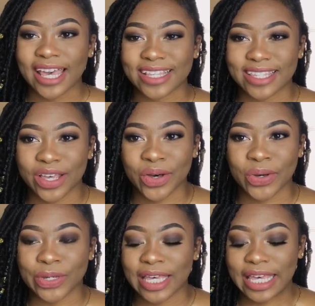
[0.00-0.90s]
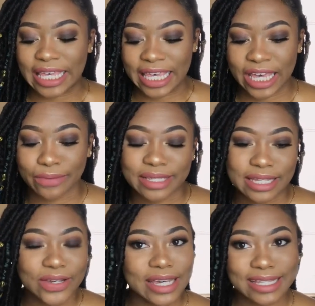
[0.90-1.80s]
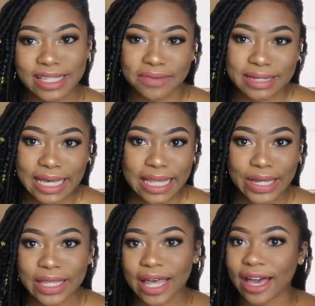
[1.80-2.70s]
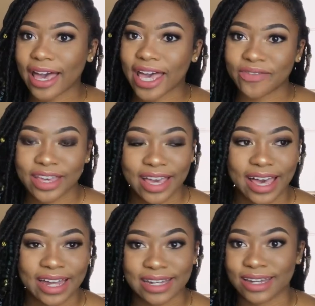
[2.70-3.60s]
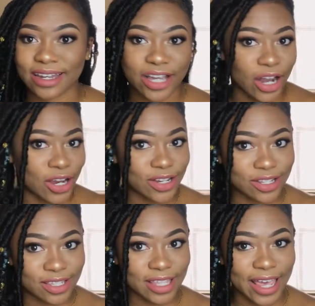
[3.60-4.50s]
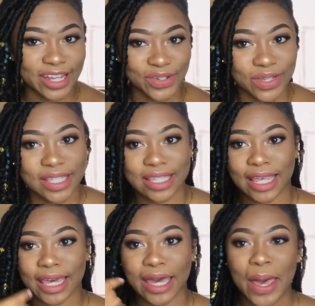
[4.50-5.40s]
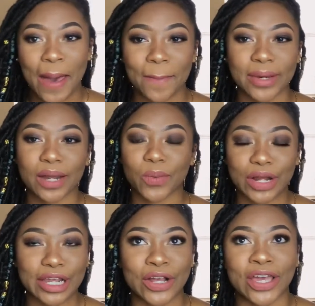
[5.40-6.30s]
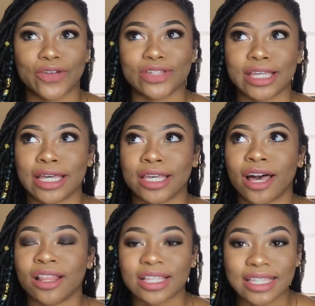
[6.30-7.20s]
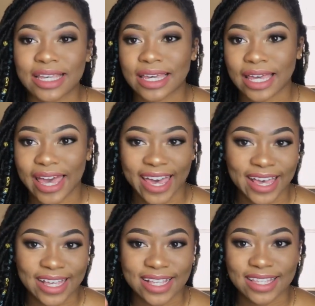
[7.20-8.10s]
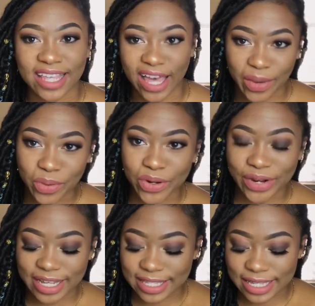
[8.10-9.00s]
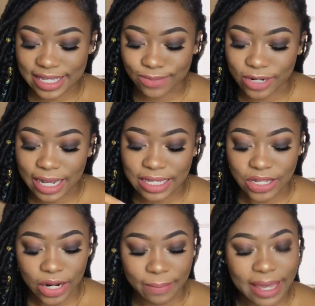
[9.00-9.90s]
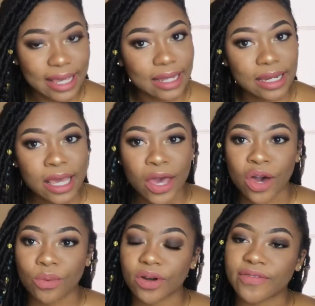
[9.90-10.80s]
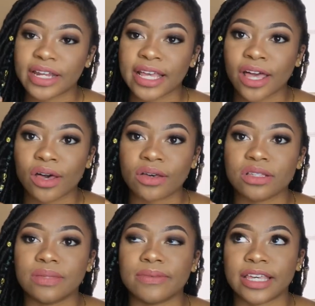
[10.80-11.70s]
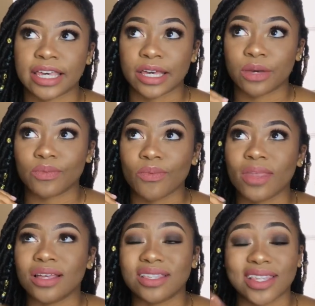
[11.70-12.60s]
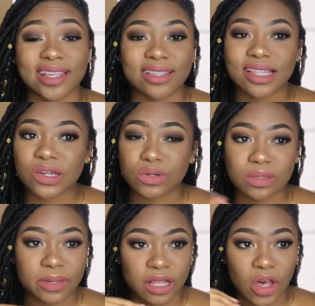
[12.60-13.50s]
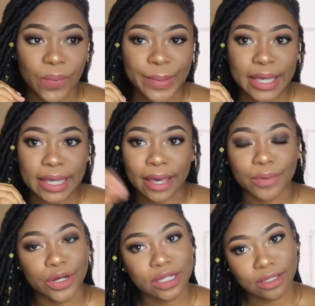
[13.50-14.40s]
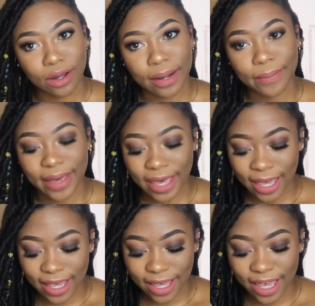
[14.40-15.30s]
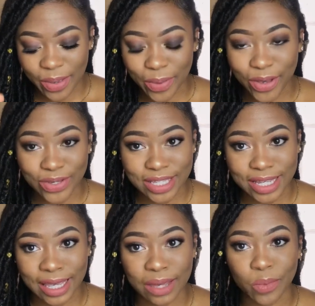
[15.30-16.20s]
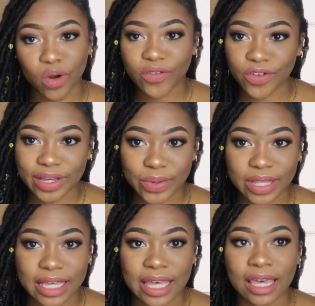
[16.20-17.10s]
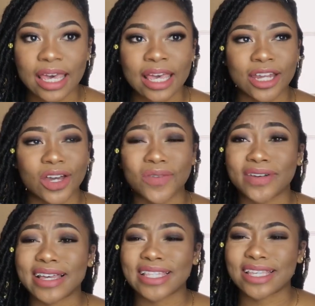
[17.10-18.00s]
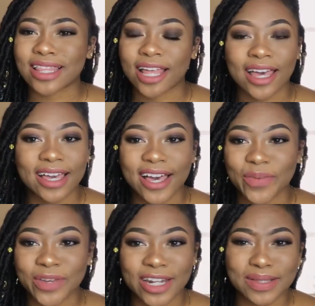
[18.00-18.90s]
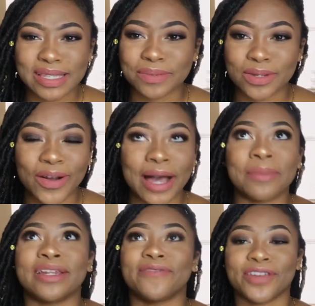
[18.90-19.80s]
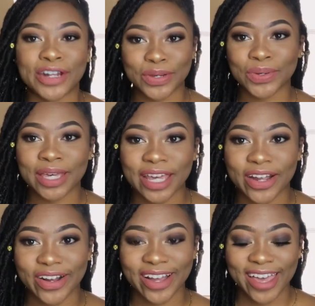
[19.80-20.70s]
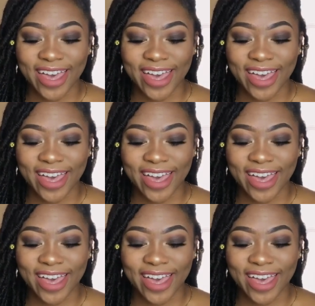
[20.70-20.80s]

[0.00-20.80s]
and so yeah, I'm still getting stuff together. Like, I haven't gotten curtains, as you can see, but I'm working on everything. Y'all will see as time progresses when I start making more videos. But yeah, so that's a little spill on me. I'm gonna start back posting more frequently. Don't forget to like, comment, and subscribe. And if you're new here,